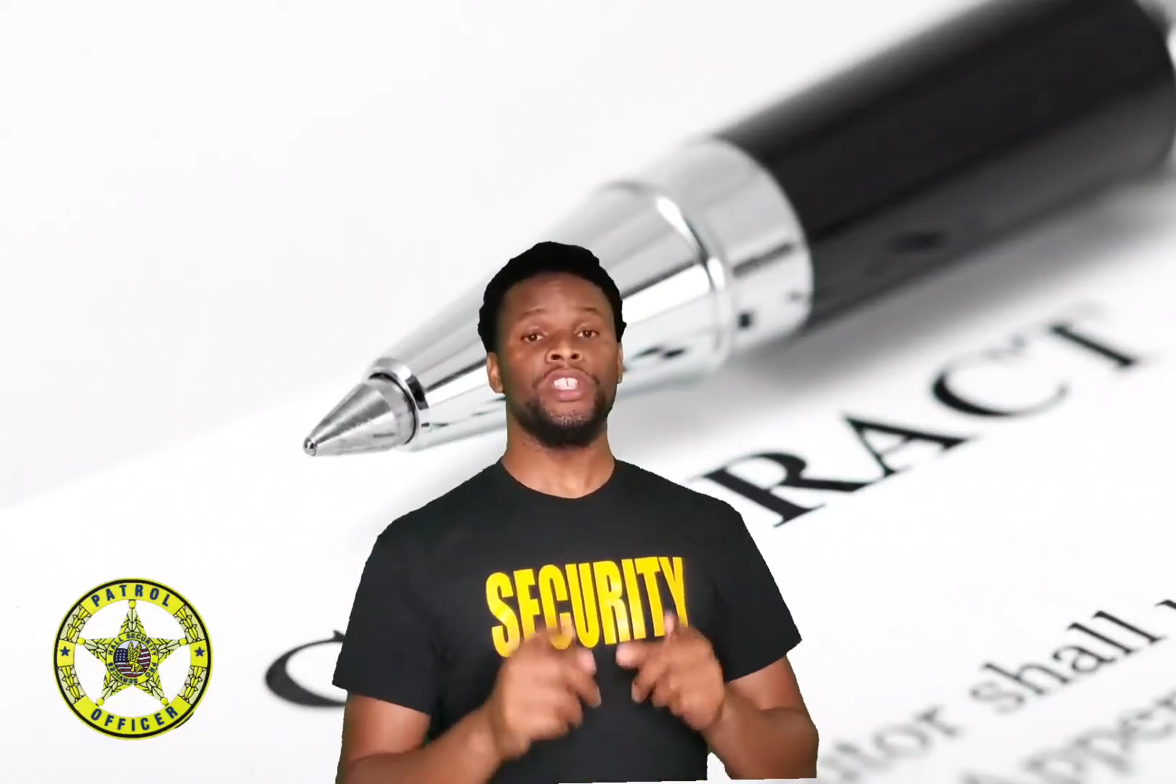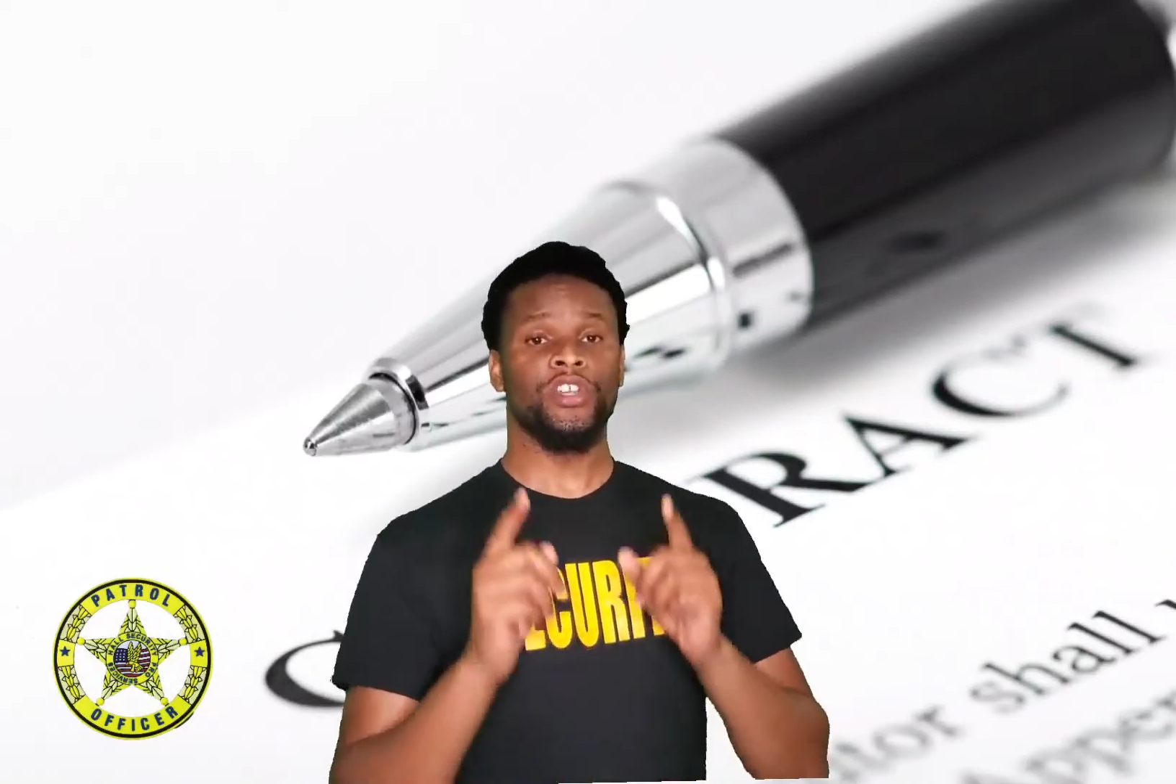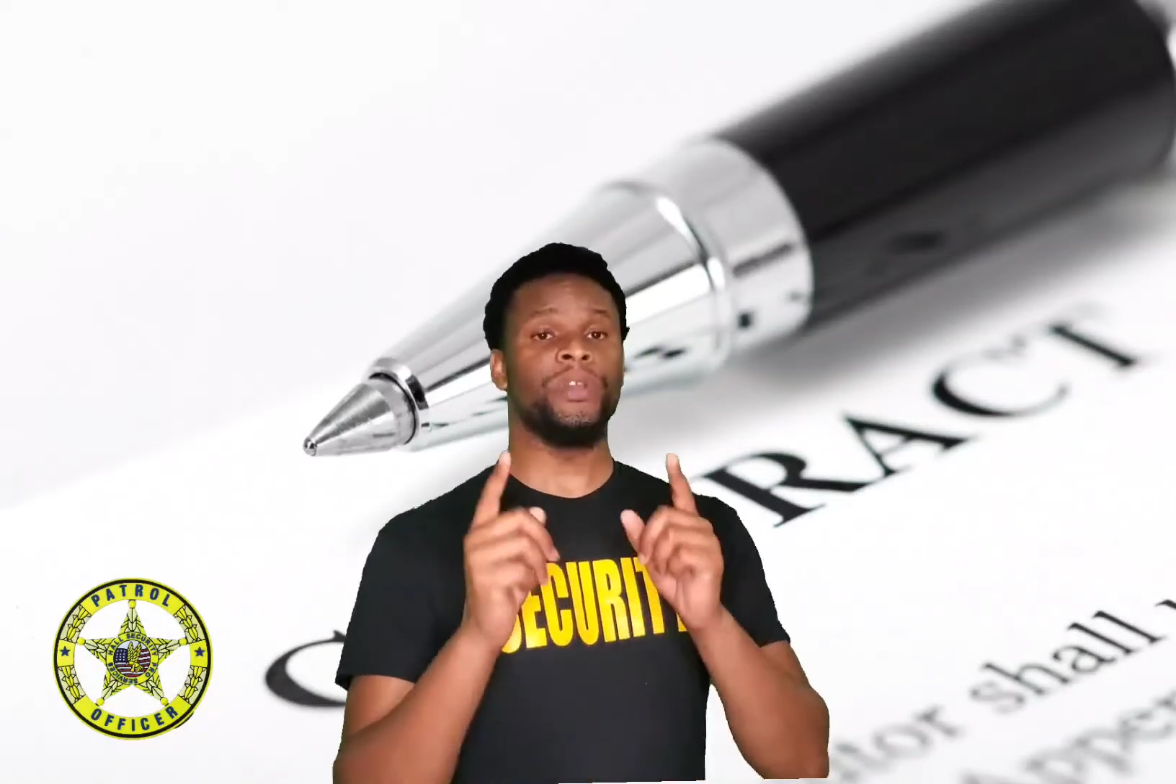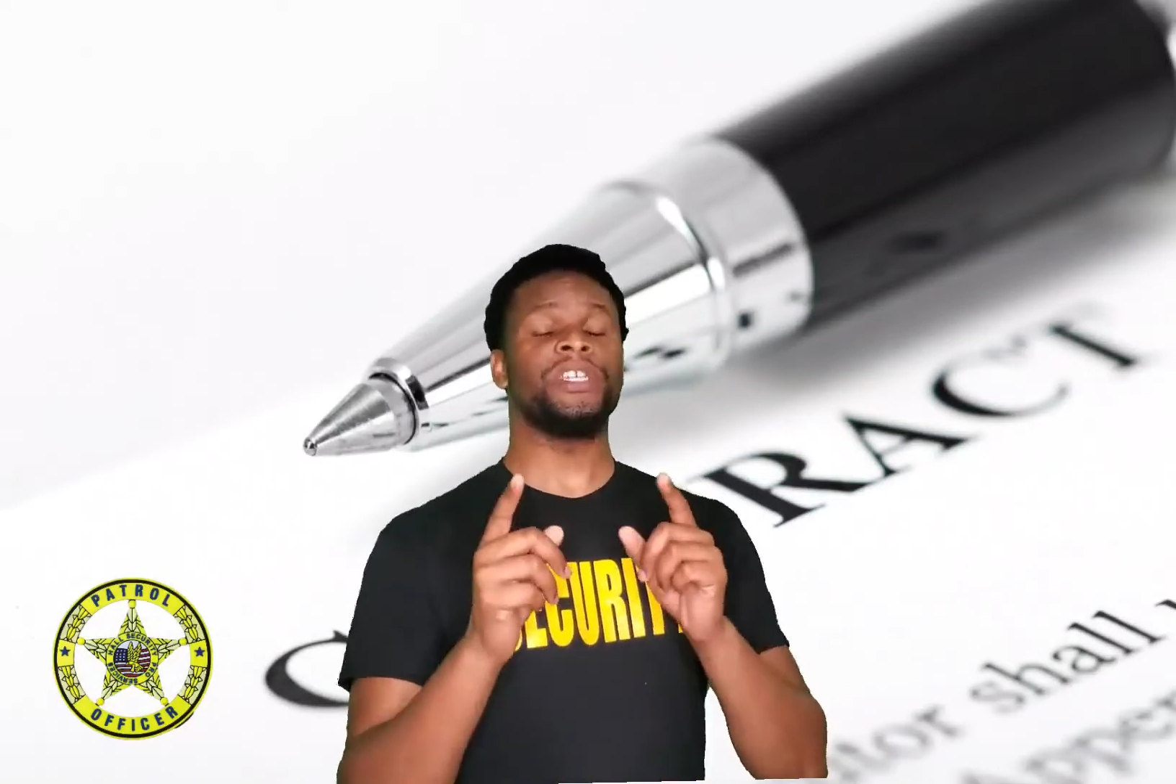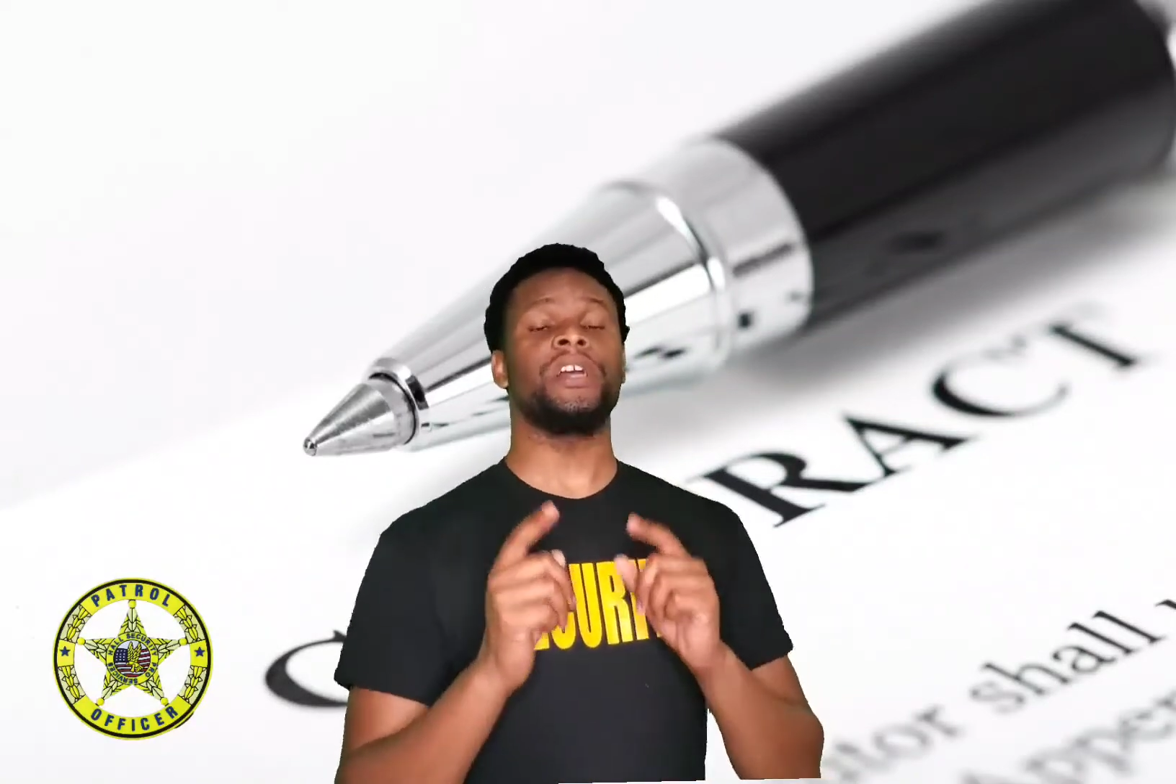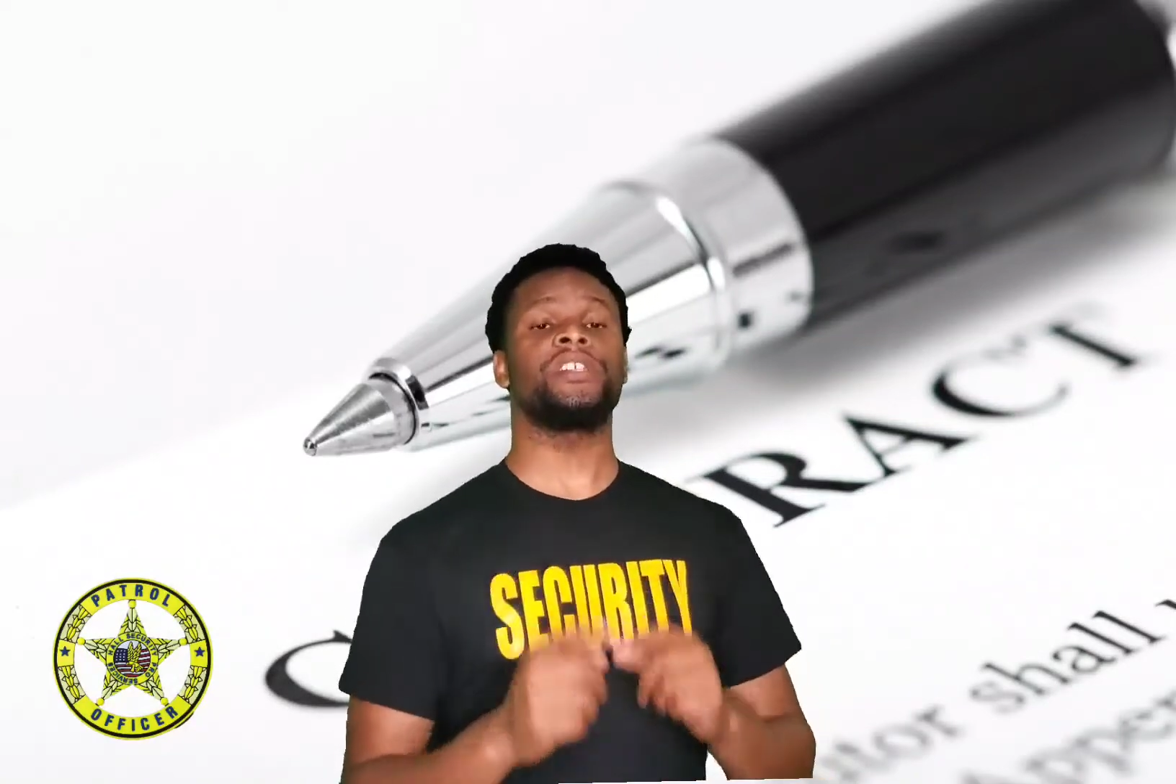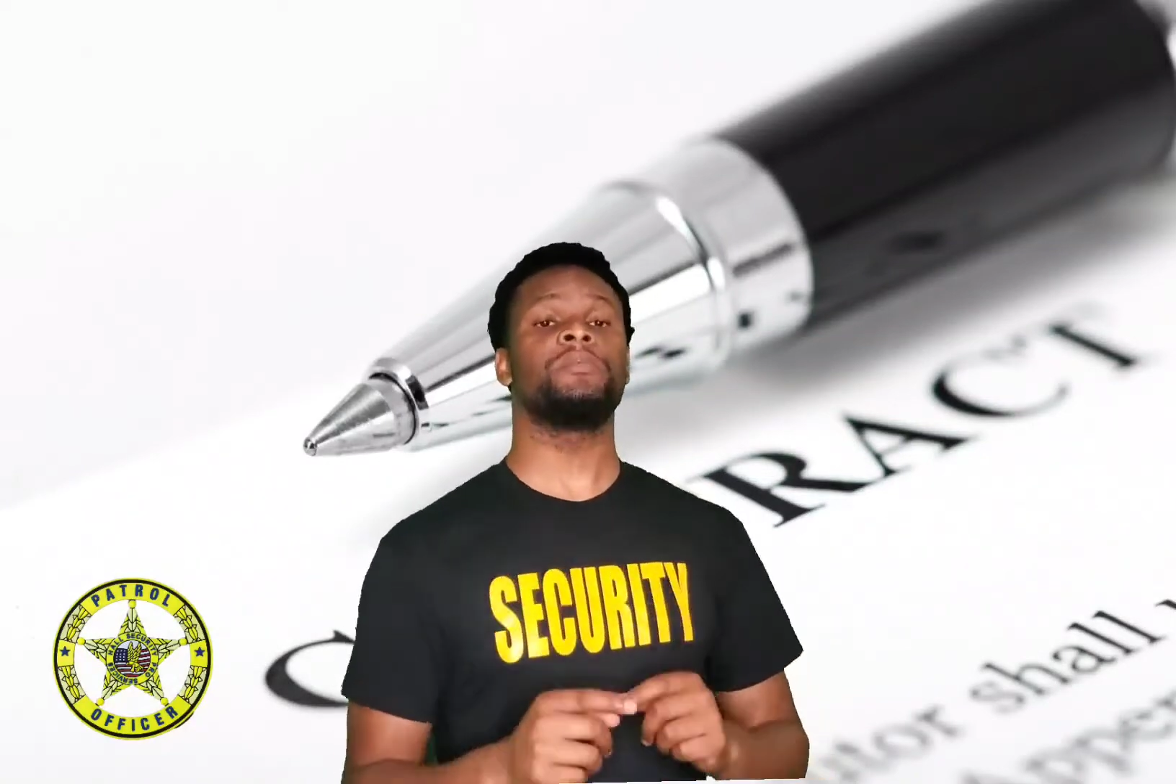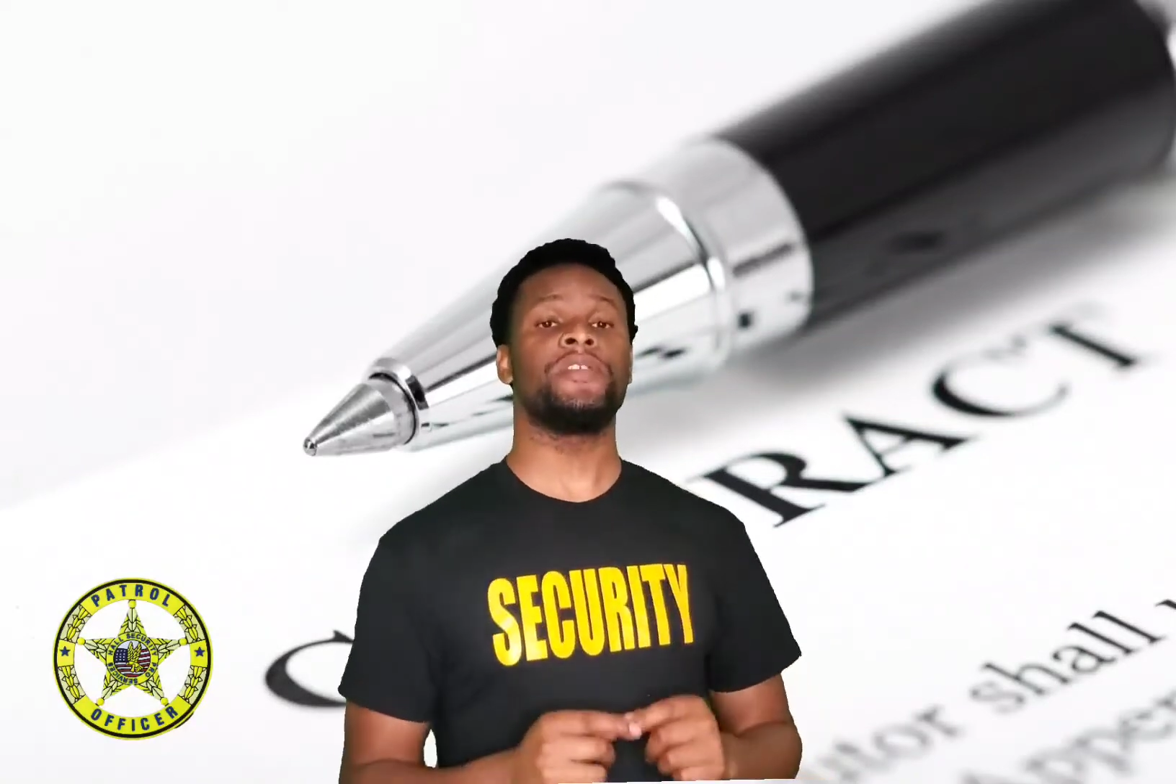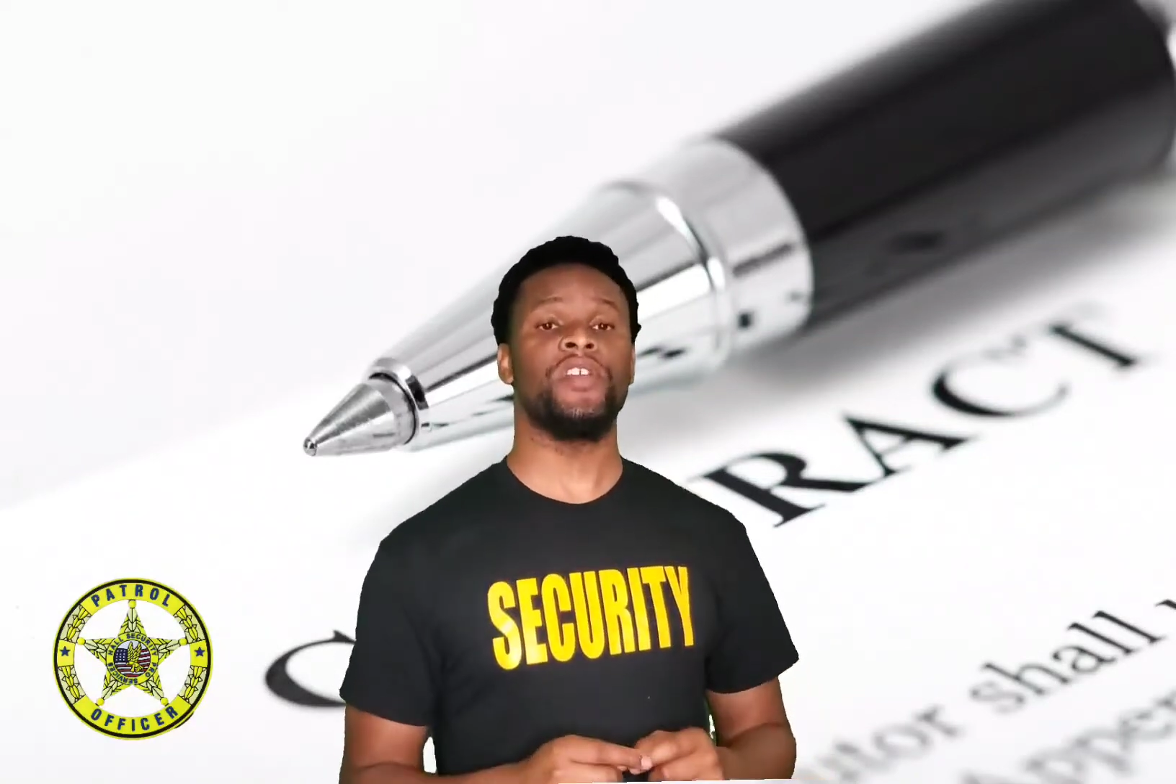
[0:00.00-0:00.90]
to reach out to me if